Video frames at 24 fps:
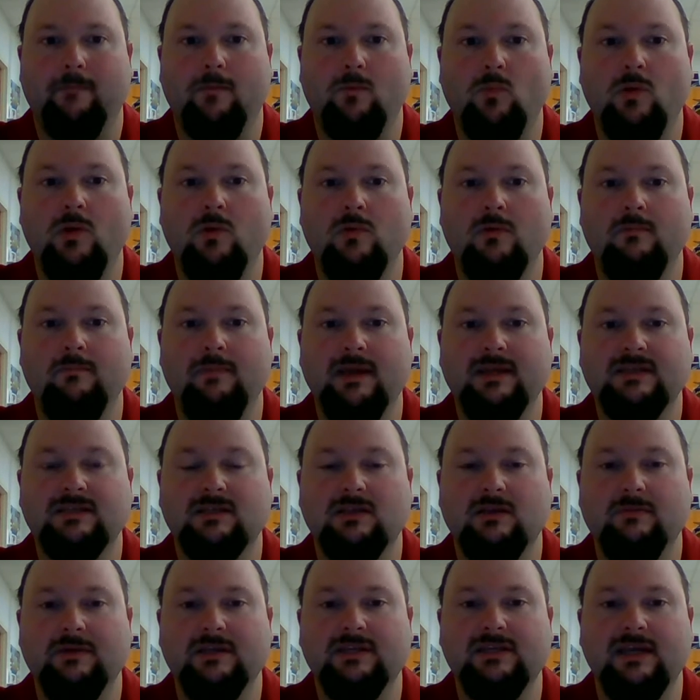We would
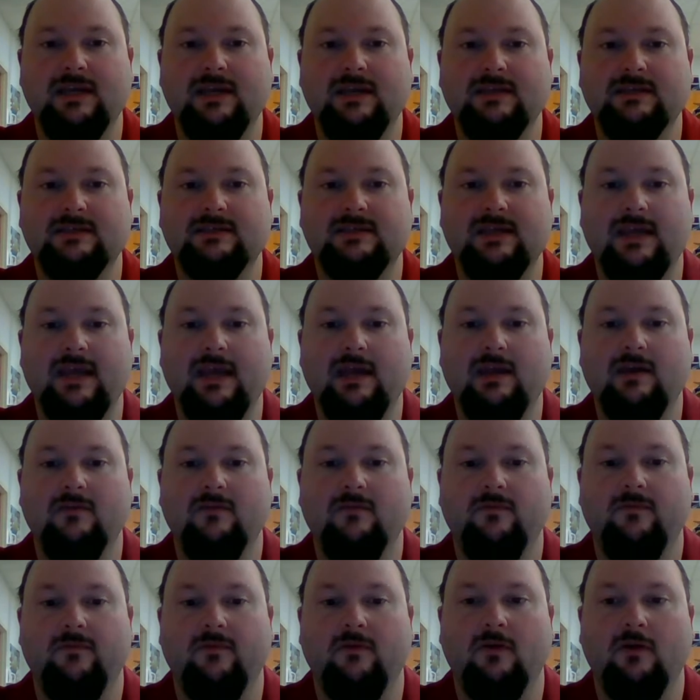basically be taking sand
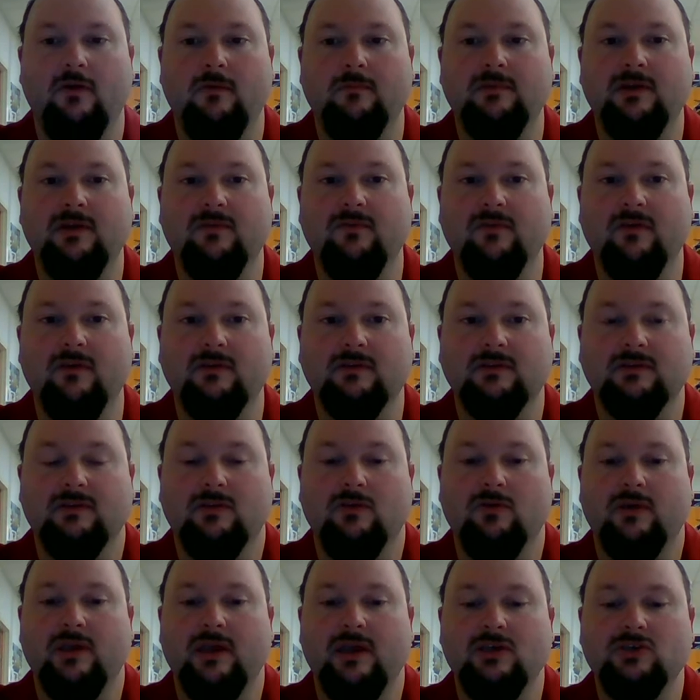from different
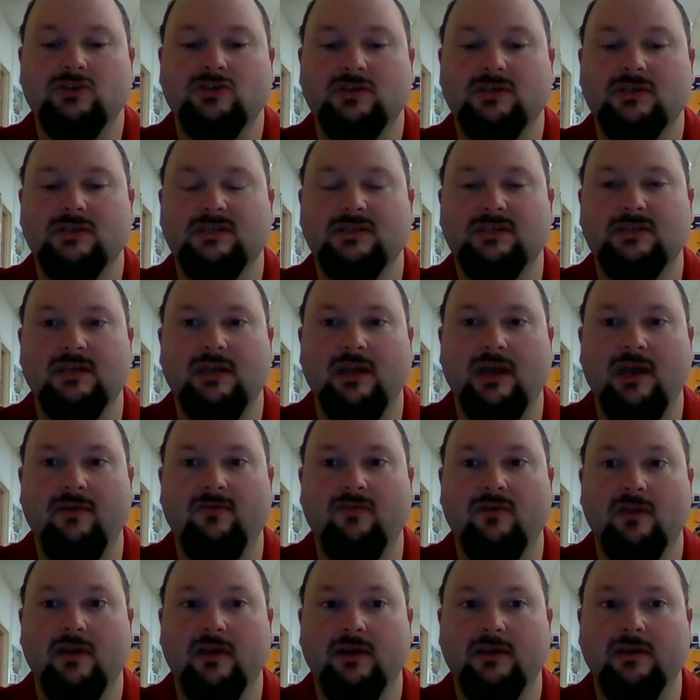locations that
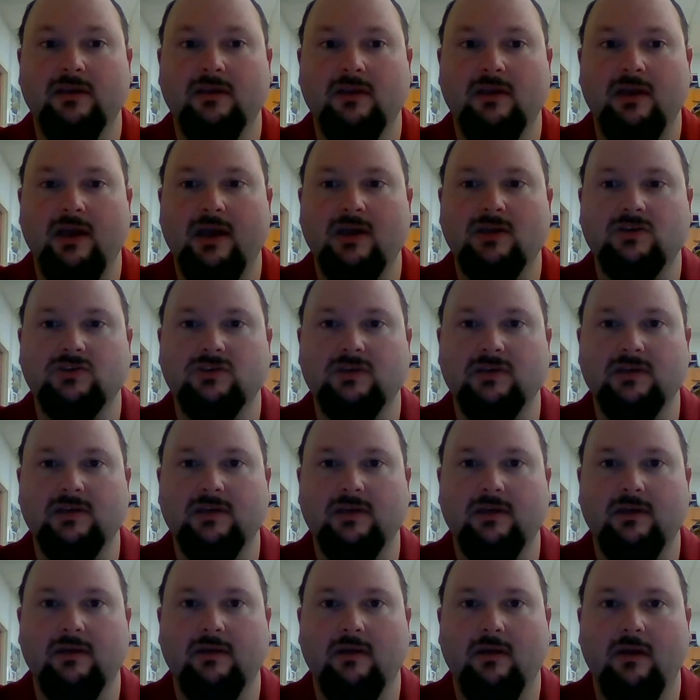I've collected
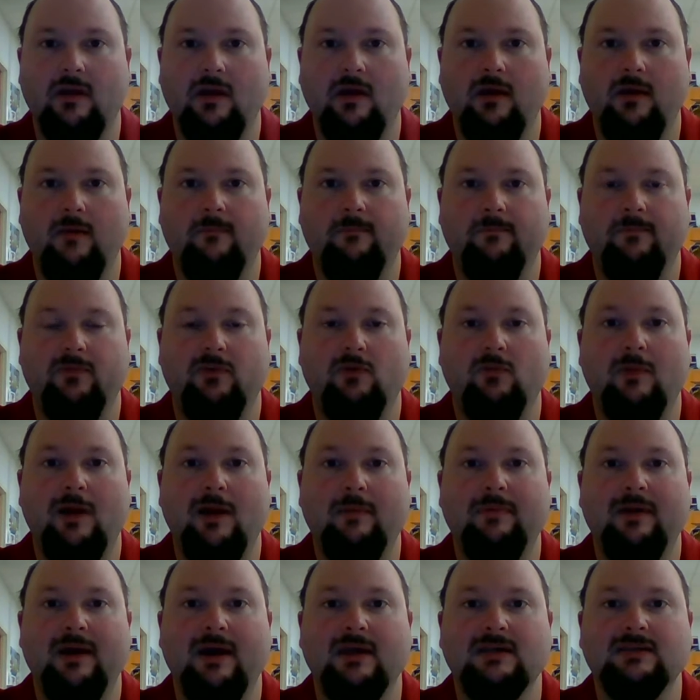actually through my
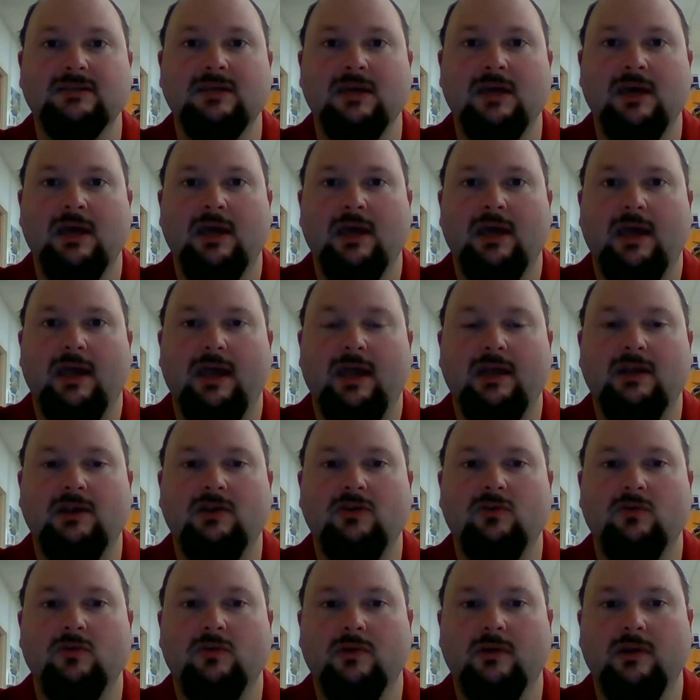past and
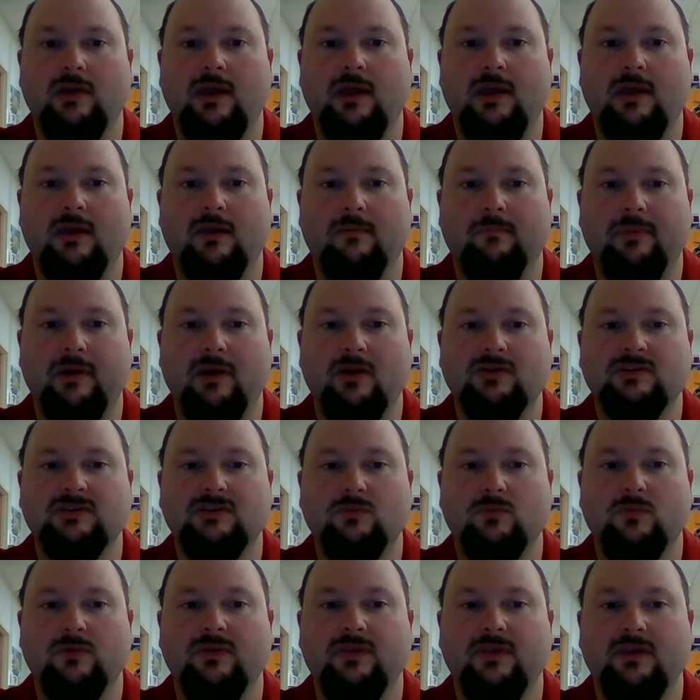doing a
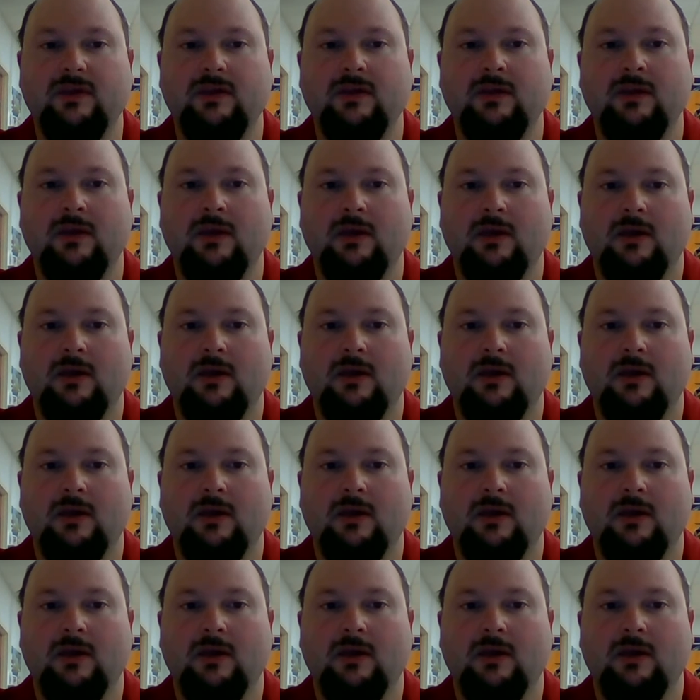comparison with it.